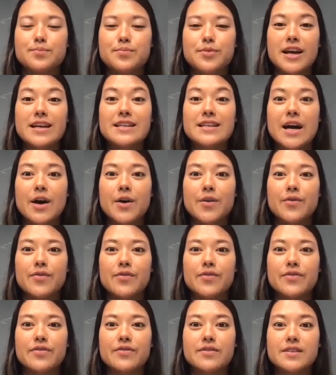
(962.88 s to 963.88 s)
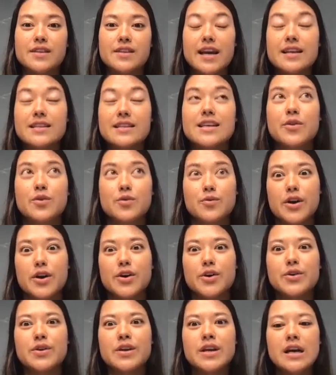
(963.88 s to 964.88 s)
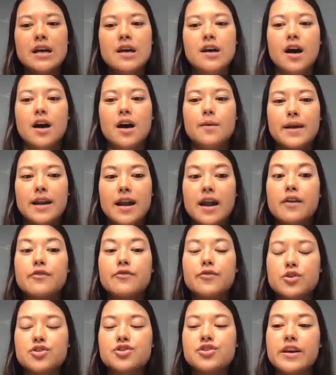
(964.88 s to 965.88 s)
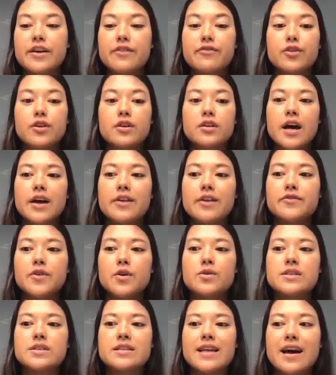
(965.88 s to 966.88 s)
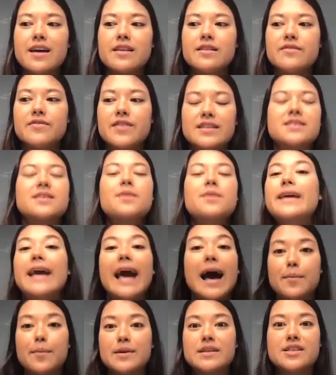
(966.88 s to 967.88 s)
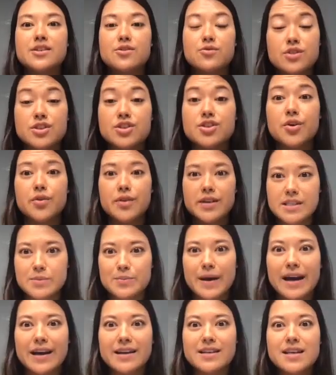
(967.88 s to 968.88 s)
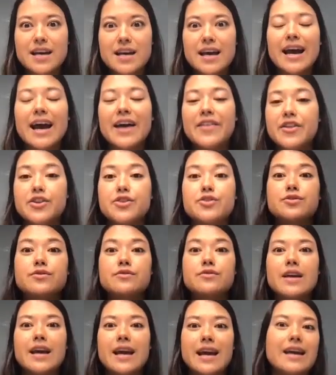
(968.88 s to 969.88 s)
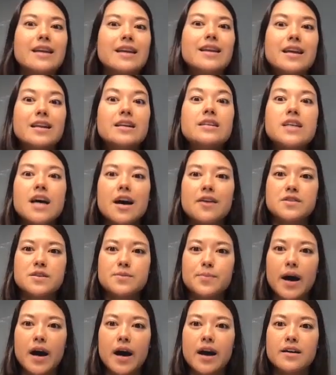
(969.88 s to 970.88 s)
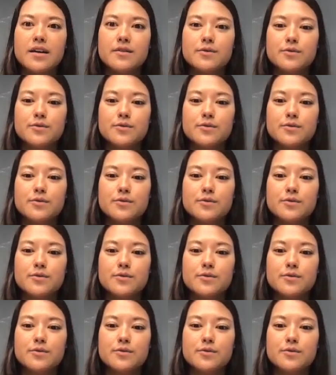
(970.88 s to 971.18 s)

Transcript: kicked down the road. And then unfortunately for a lot of folks, then something happens that you just don't expect. And then you're in a tough spot